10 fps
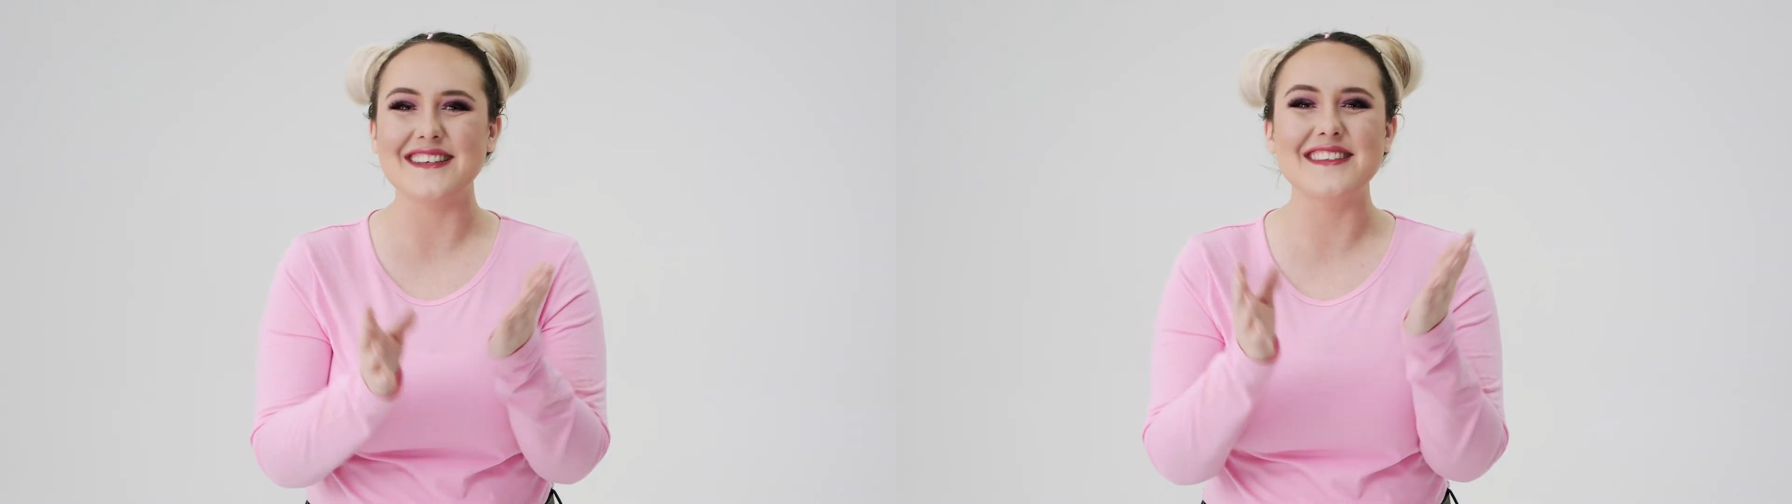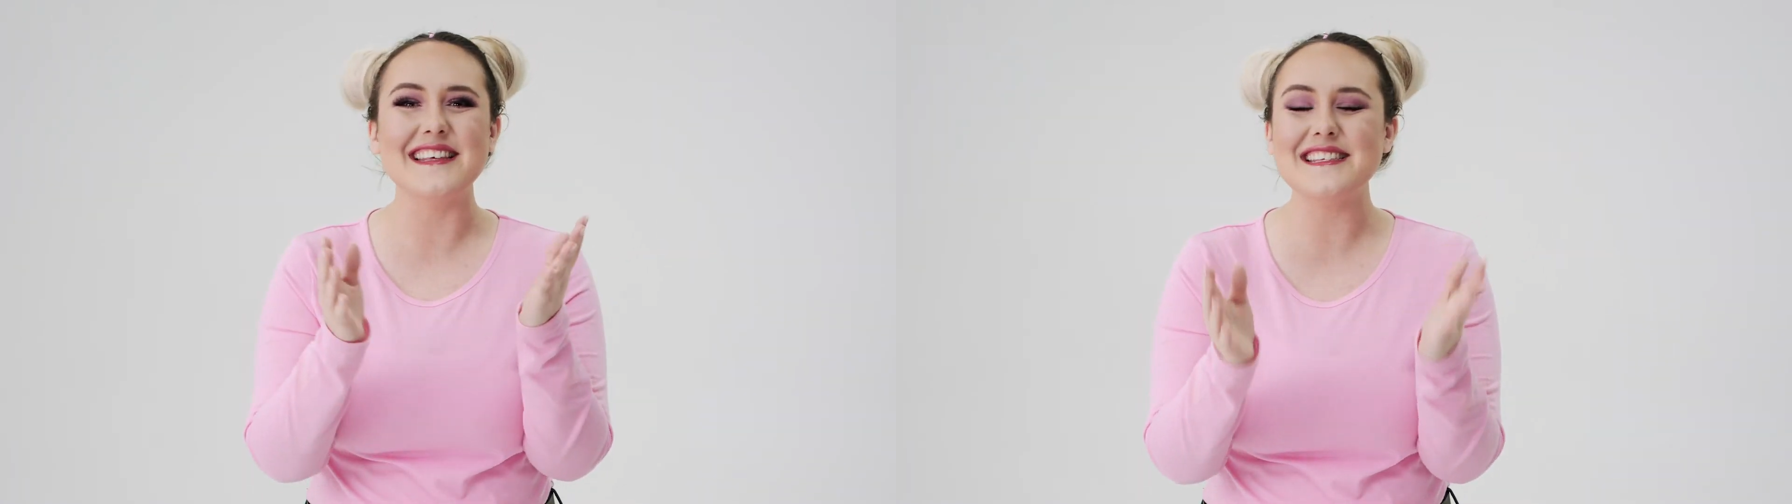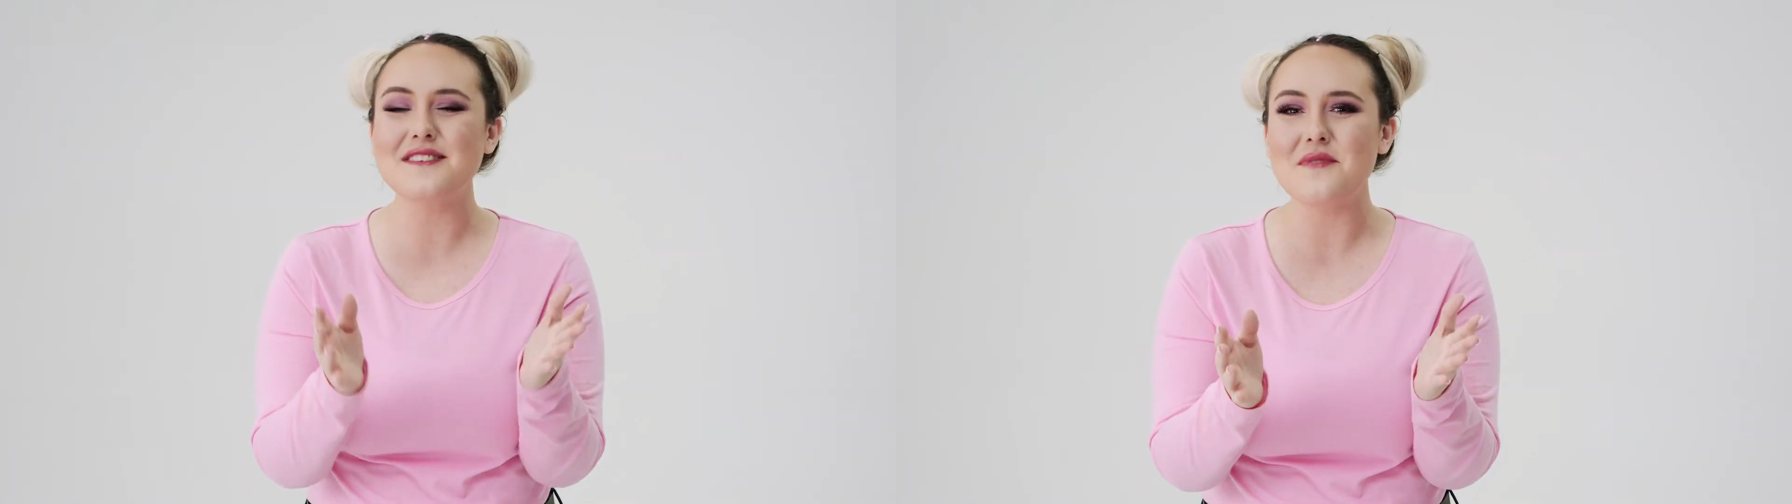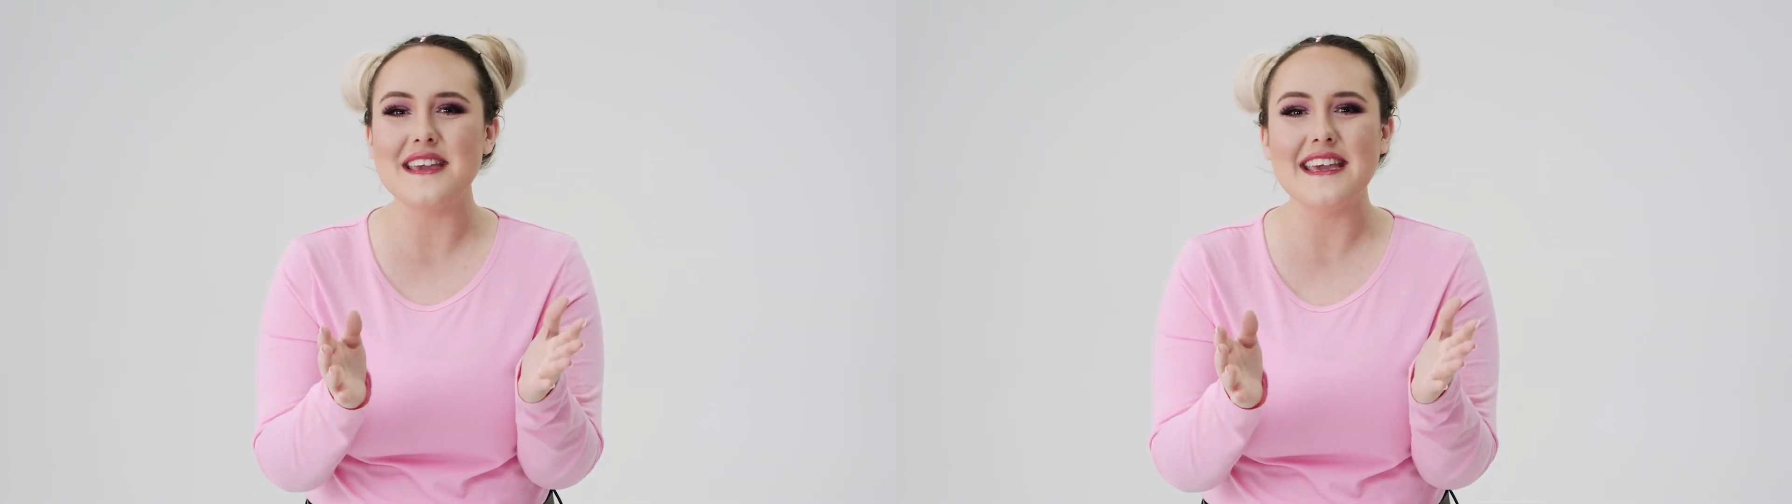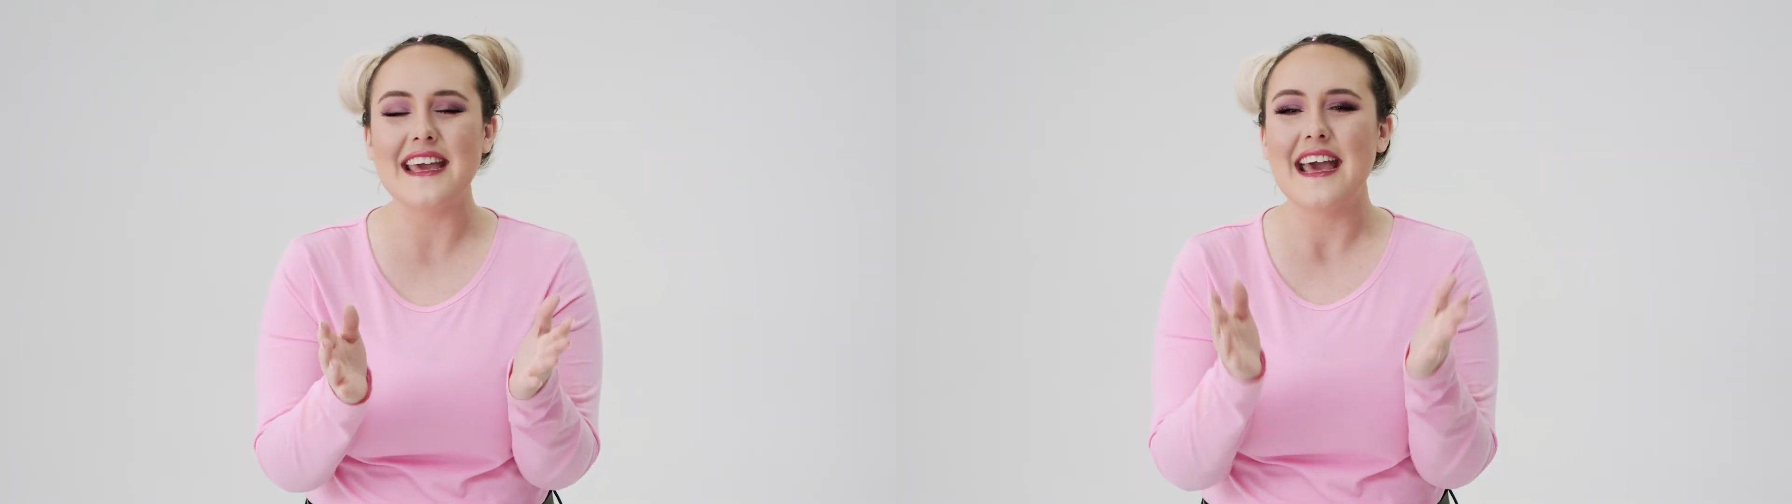So this
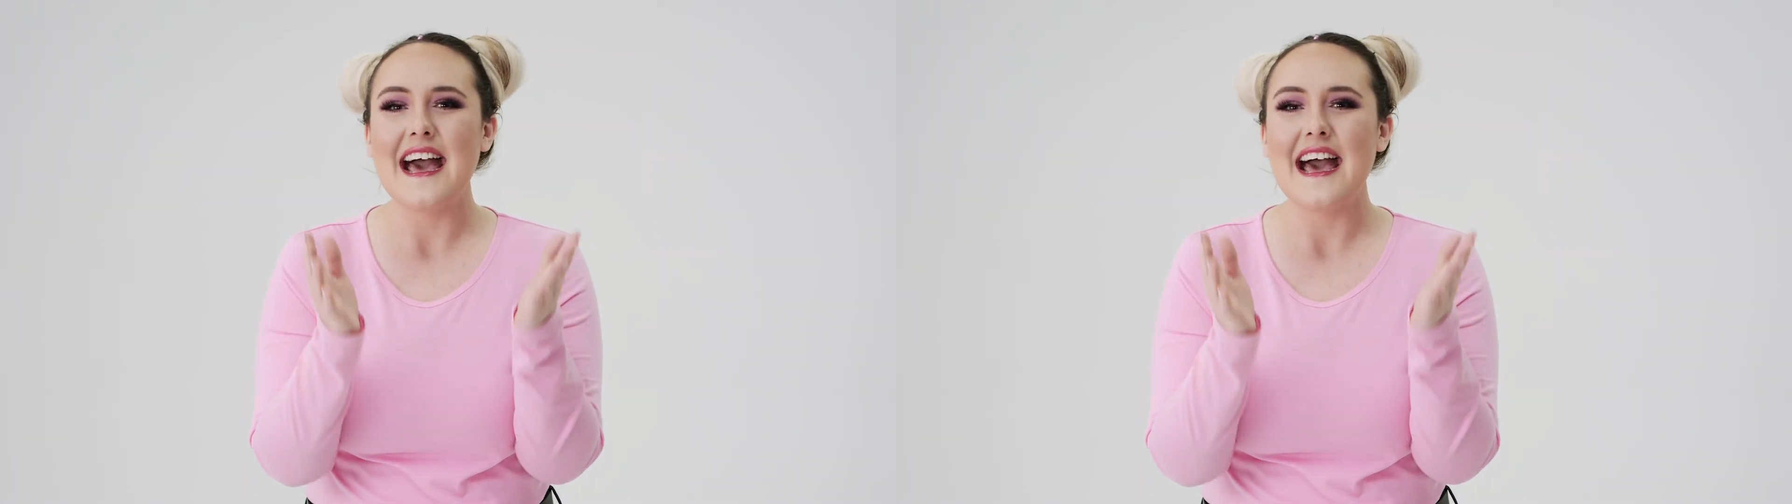week,